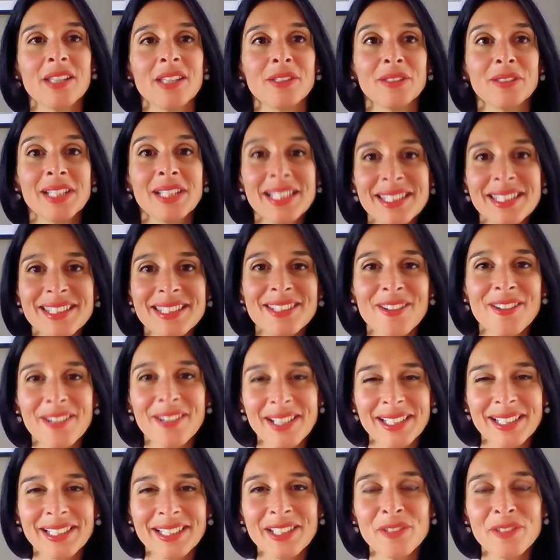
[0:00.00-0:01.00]
Let's
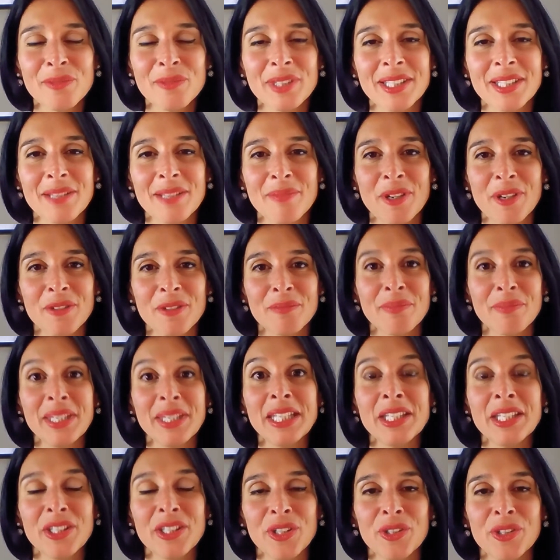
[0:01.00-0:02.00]
talk a little bit about
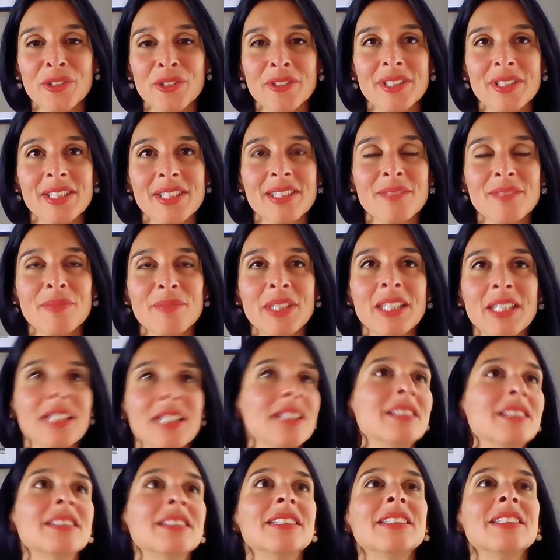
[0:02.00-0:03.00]
being curious,
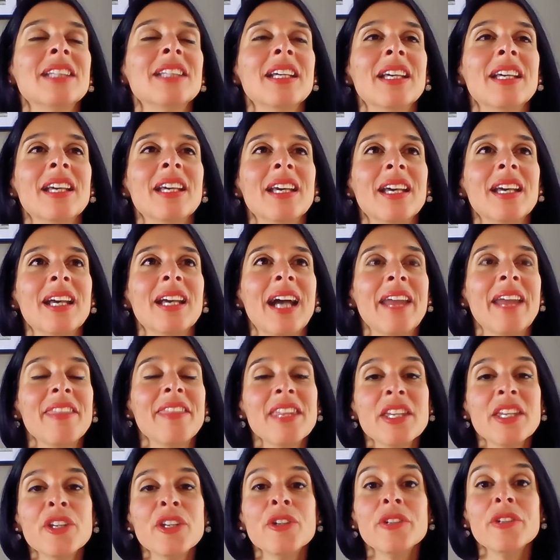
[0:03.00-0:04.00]
because I
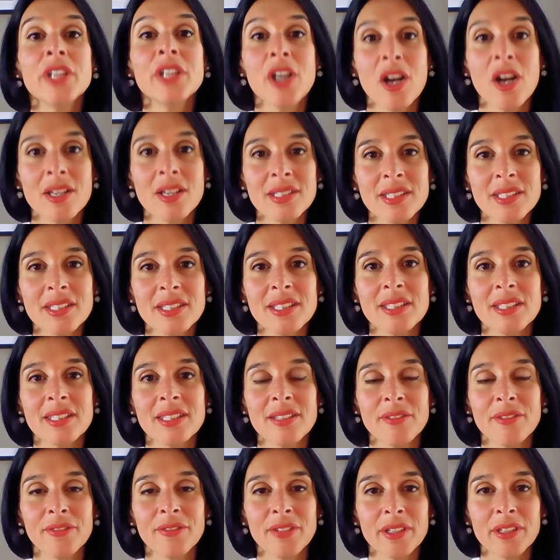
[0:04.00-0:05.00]
think curiosity
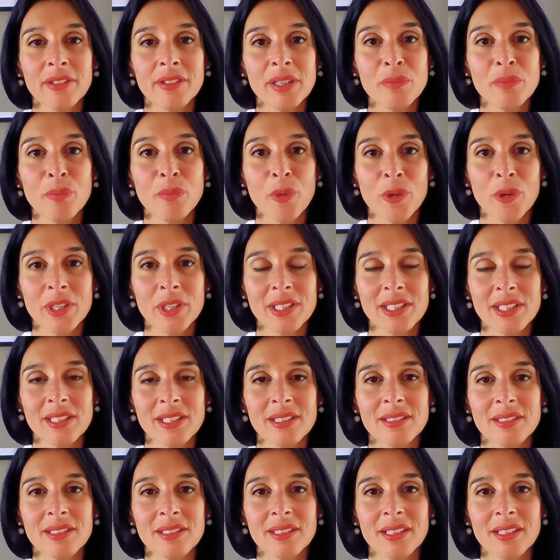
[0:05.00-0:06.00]
is a very
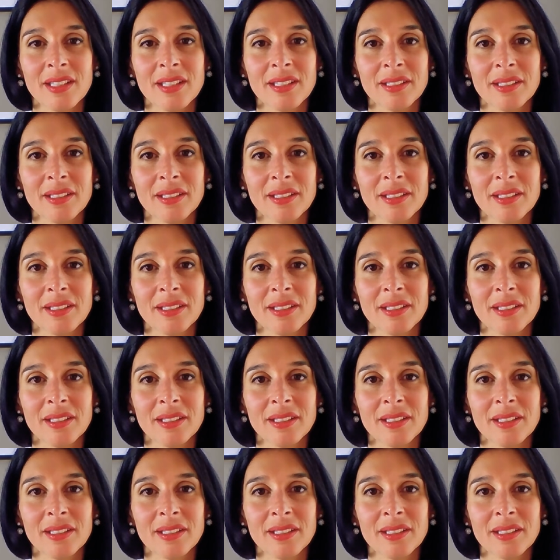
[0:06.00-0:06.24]
important